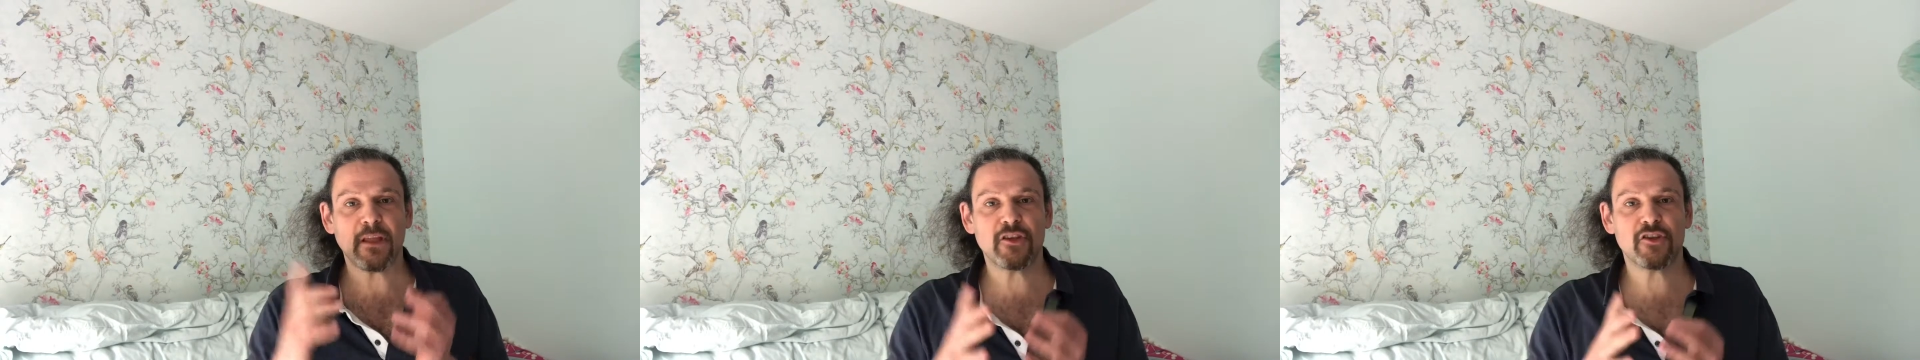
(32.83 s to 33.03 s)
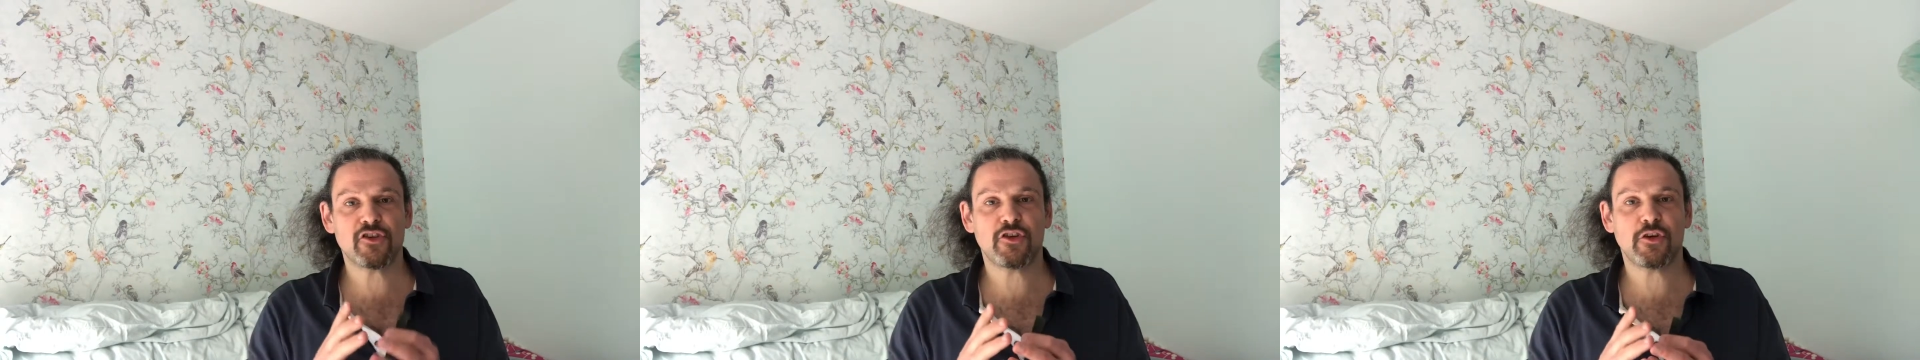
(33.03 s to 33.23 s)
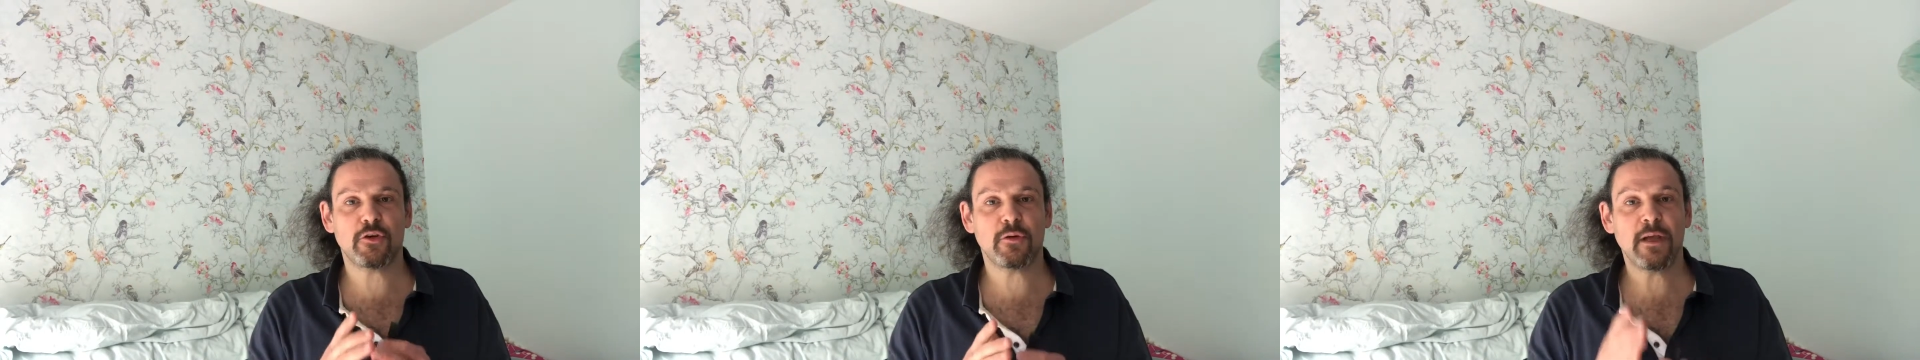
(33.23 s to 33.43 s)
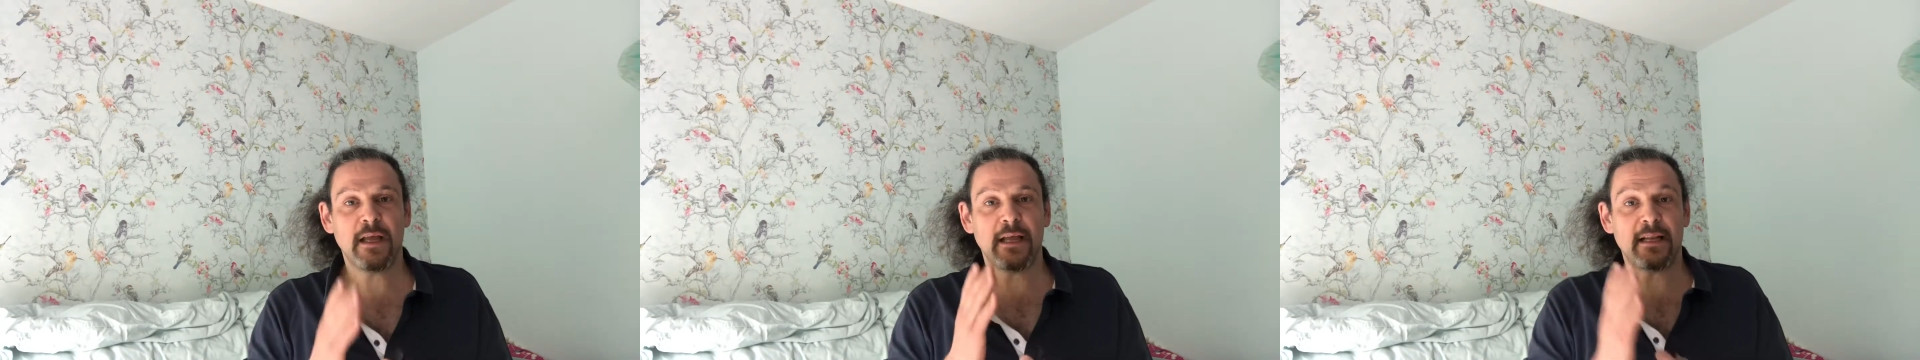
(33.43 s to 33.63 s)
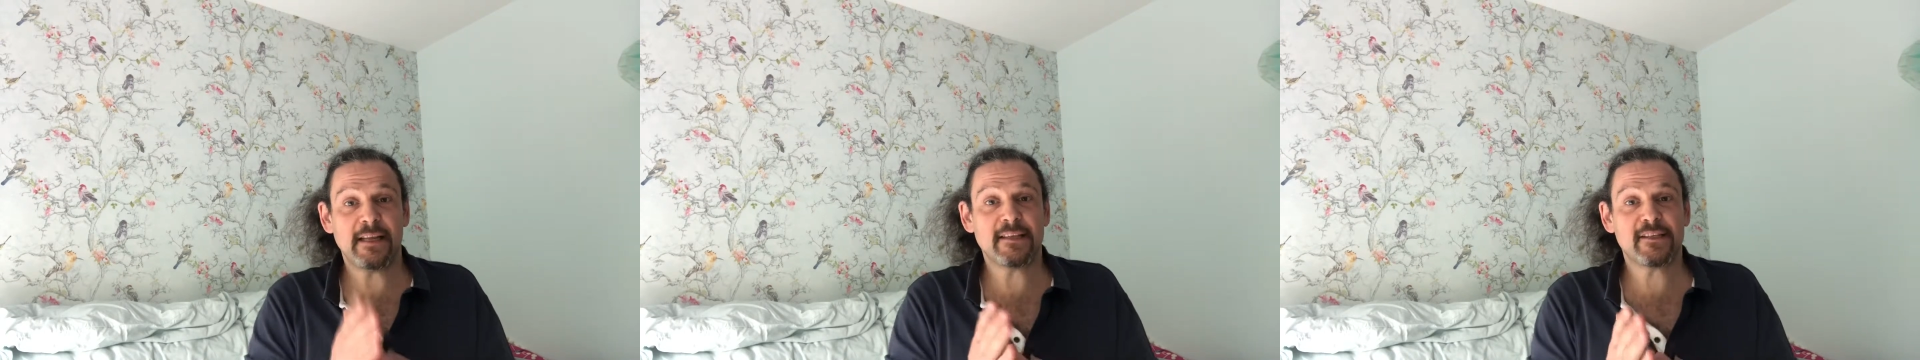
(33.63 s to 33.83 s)
to
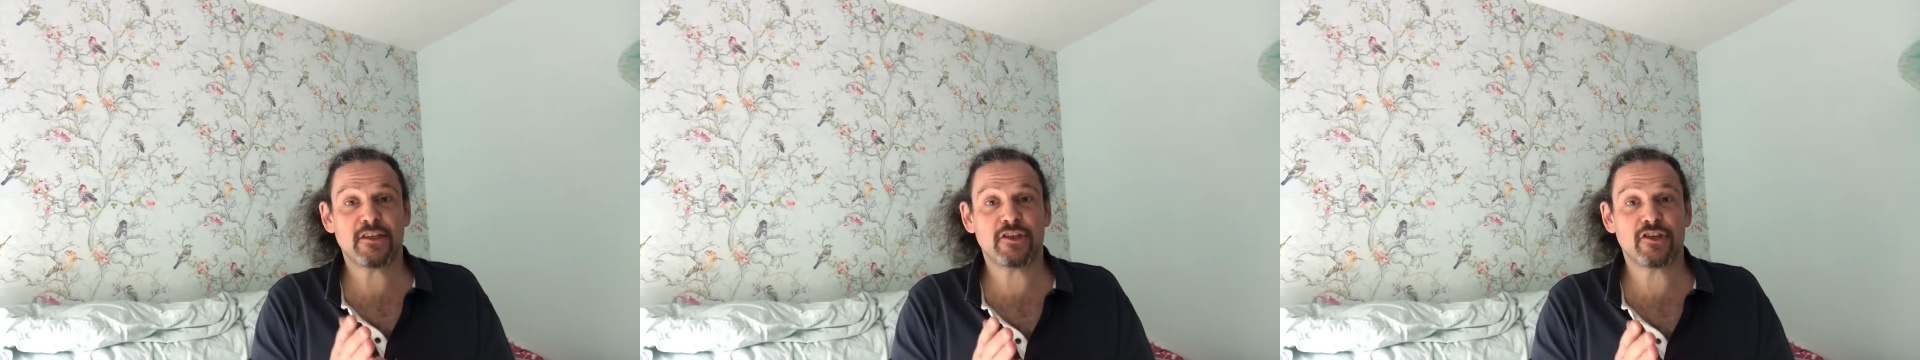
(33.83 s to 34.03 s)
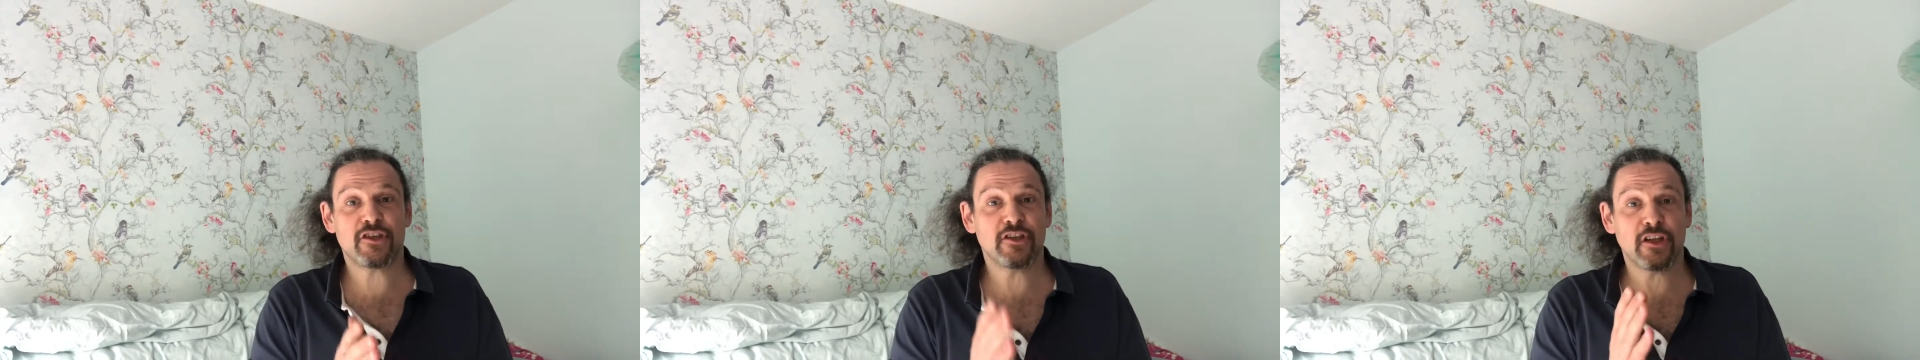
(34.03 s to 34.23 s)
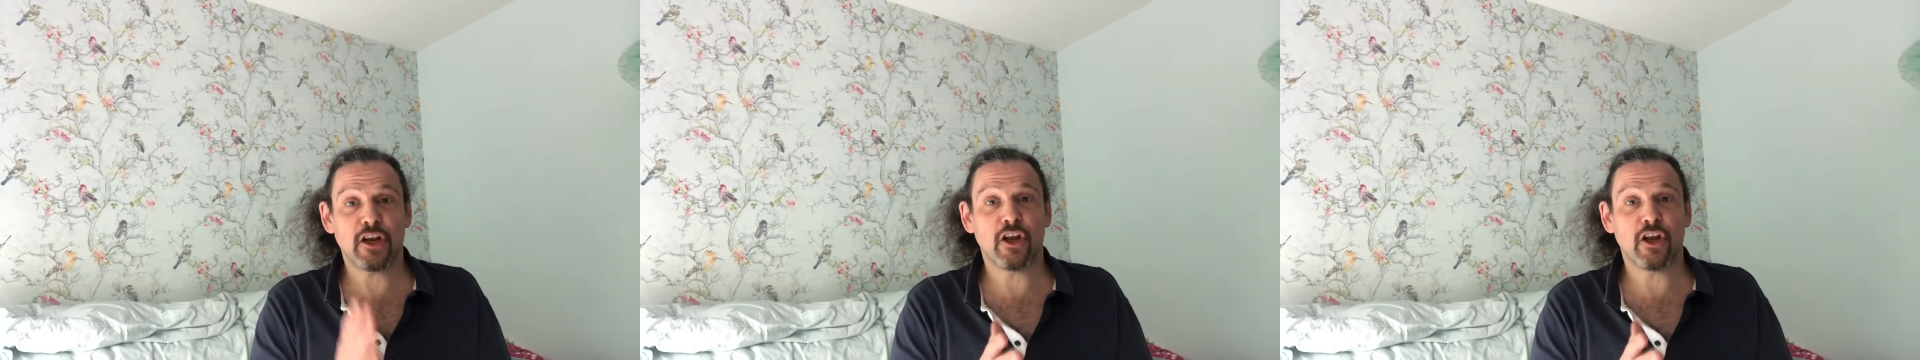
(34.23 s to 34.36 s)
listen to the